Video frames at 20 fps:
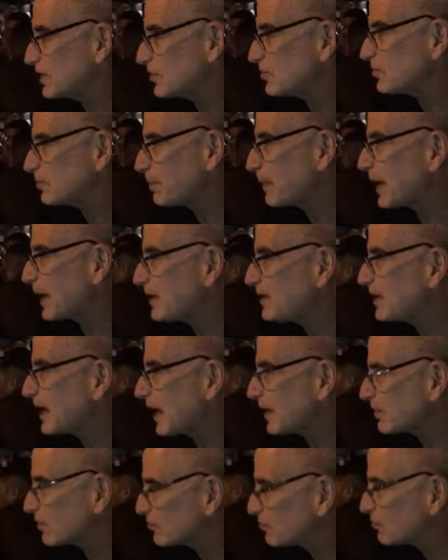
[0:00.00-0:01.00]
in Spain
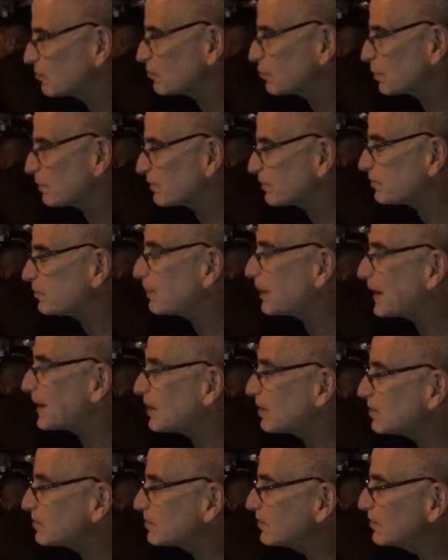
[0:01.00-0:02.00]
how the Jews were
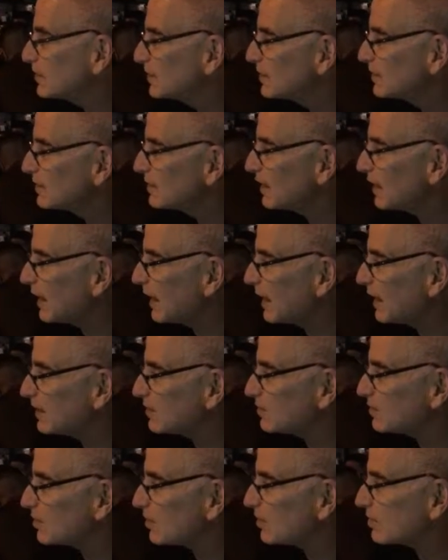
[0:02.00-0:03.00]
expelled,
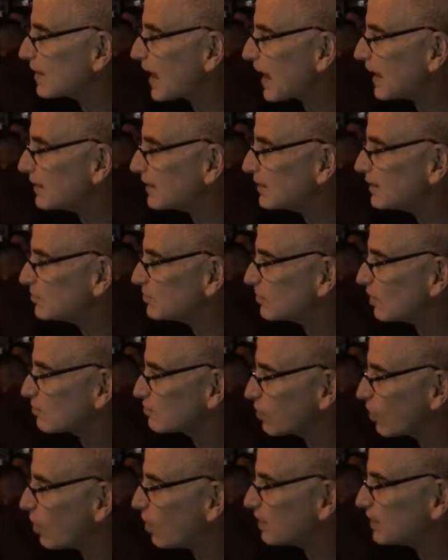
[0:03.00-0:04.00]
and that is a
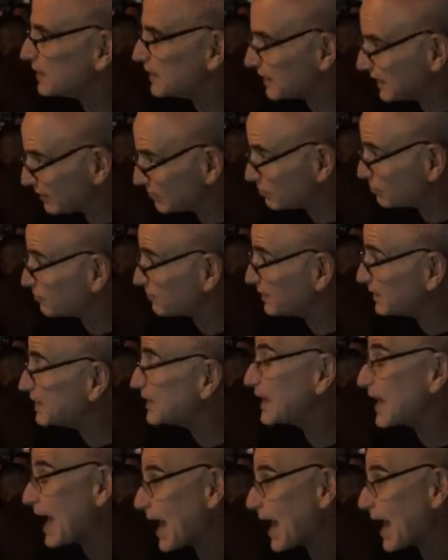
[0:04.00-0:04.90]
wrong in history that